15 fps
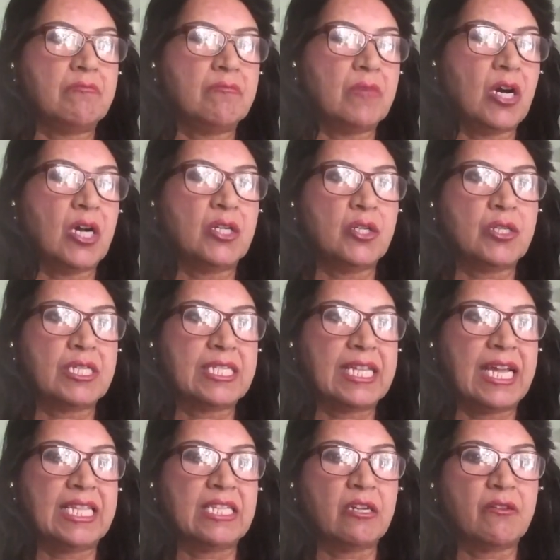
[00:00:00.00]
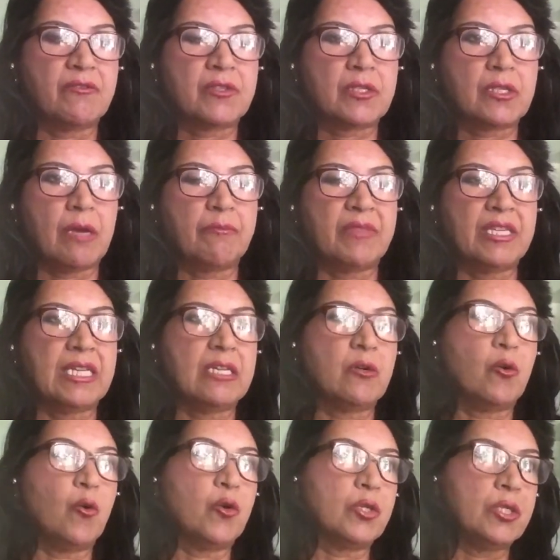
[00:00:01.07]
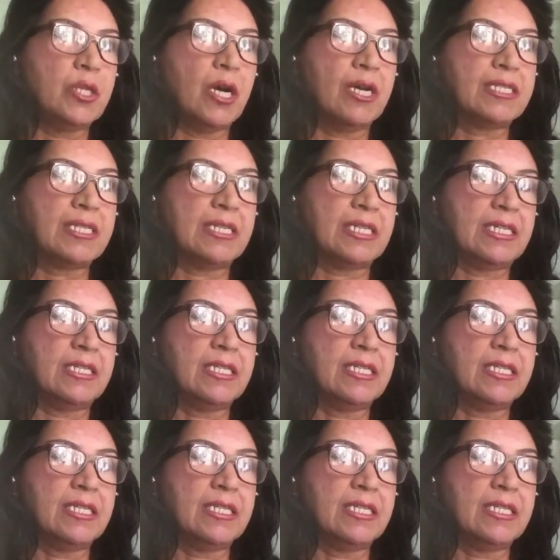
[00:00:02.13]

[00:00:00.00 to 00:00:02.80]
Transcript: understanding of something or doesn't,